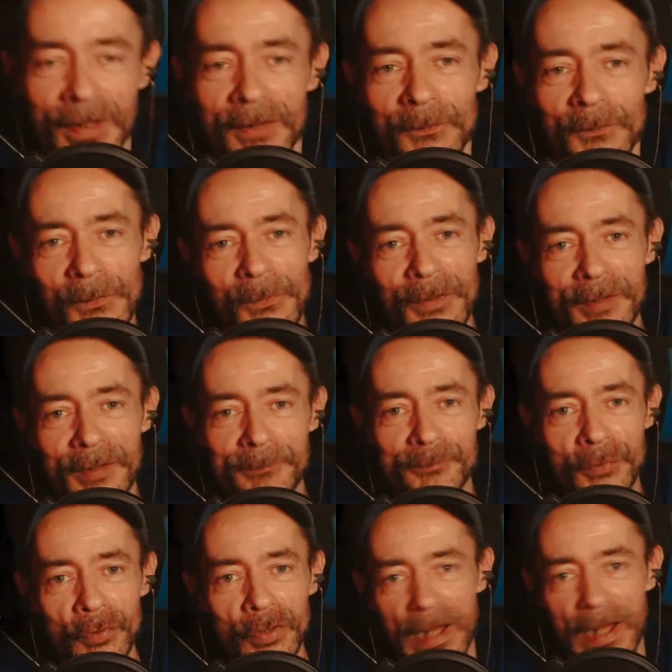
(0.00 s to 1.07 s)
We were in
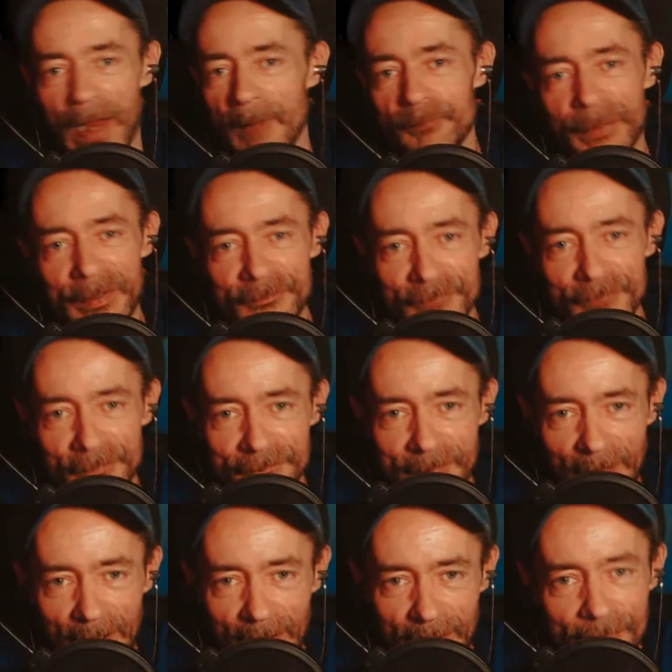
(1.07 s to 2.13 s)
boot camp, basic
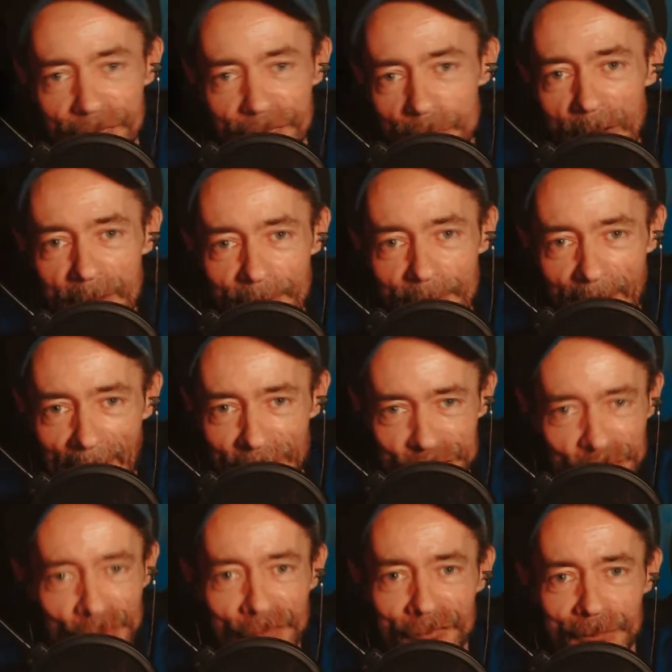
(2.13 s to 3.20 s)
training, square
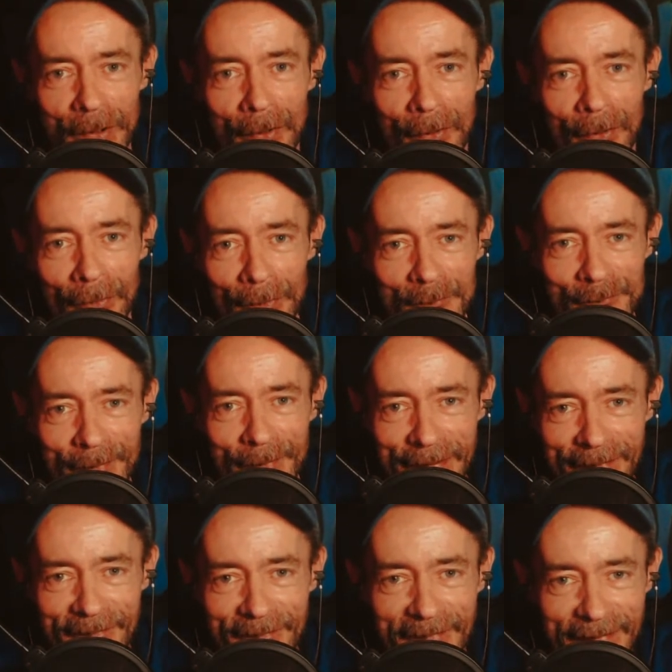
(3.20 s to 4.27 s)
bashing as we call it over
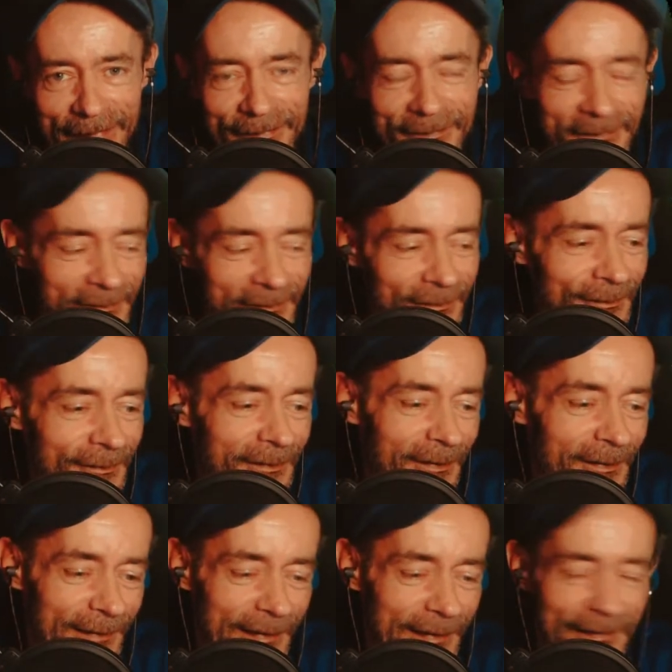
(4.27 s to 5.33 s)
here, right?
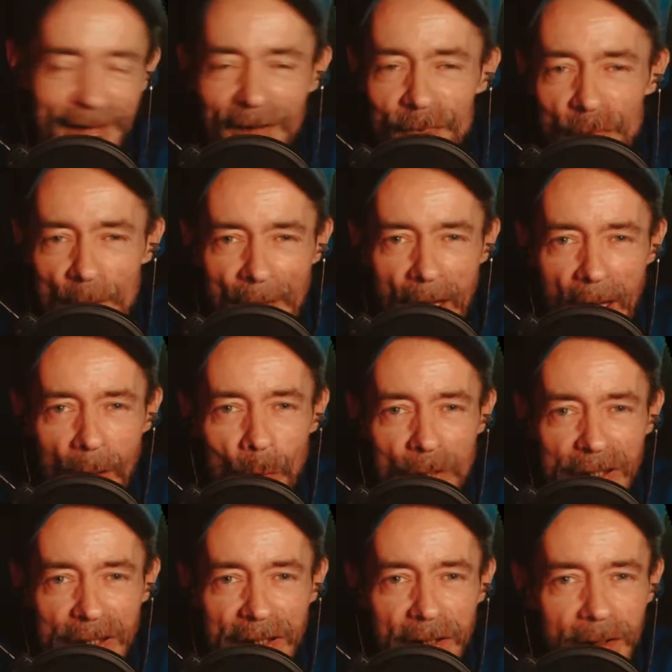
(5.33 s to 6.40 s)
And they give you about a
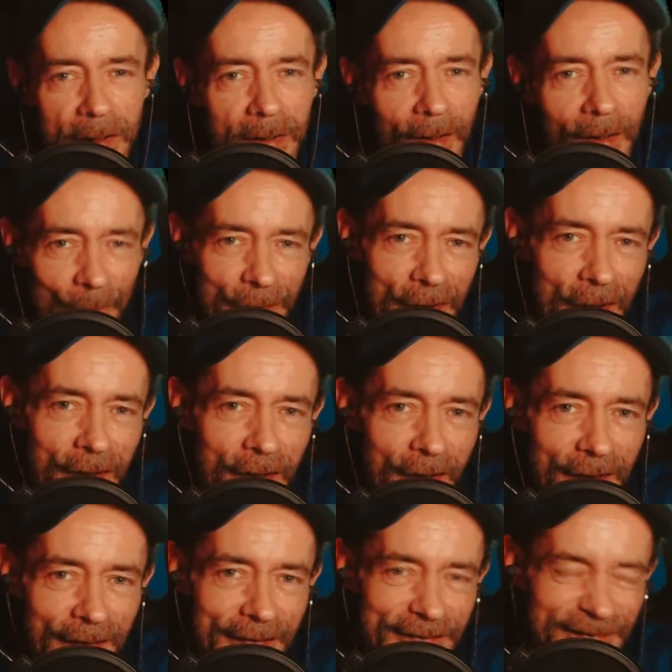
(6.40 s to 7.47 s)
week of kind
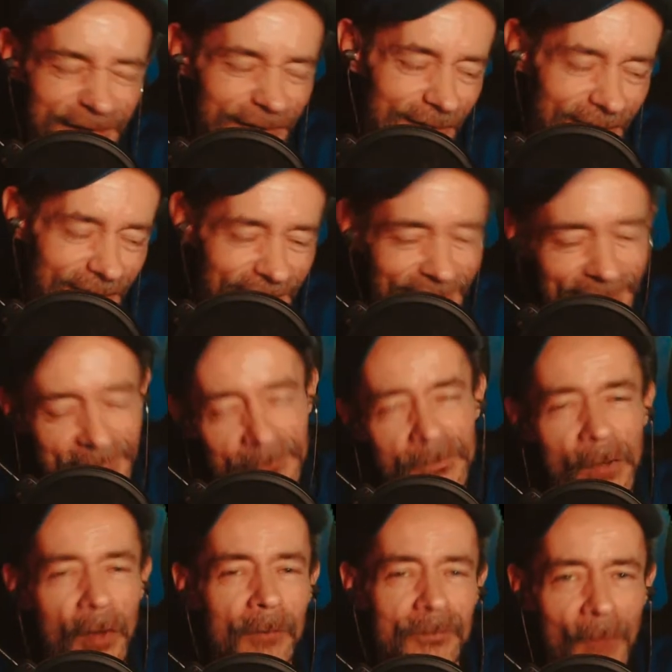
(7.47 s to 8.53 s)
of just
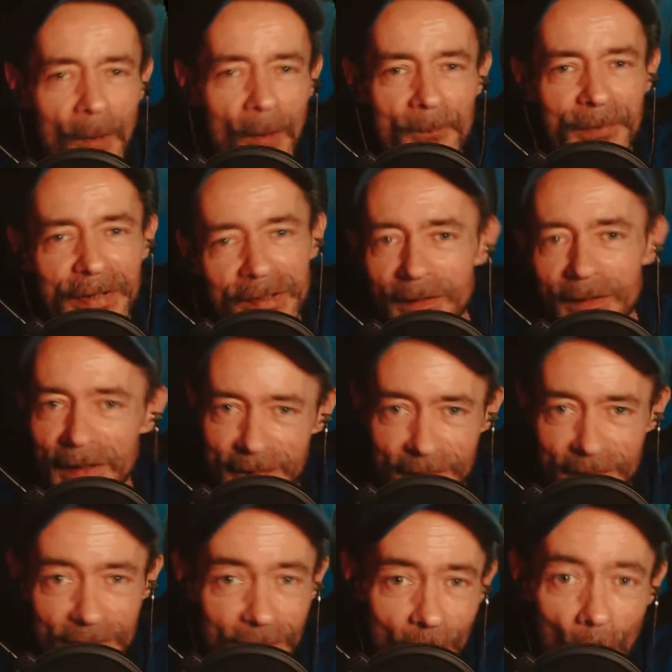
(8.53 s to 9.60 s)
not being like
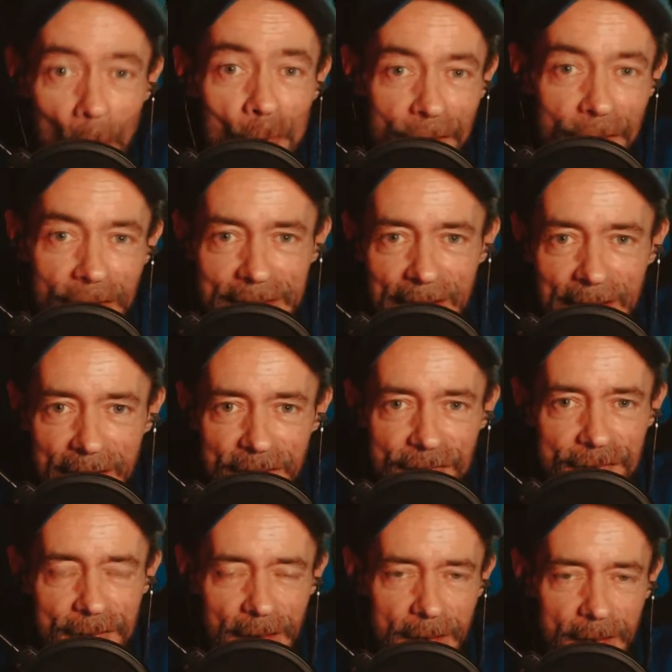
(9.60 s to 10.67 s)
overly nice to you,